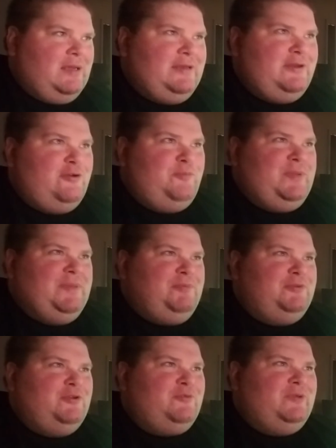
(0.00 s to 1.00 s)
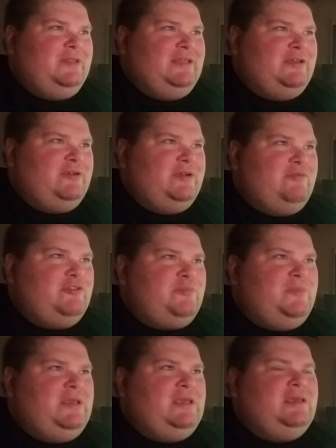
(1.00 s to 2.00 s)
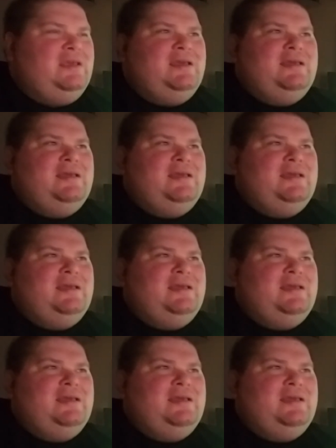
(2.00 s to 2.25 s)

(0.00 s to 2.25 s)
know people don't really agree with me.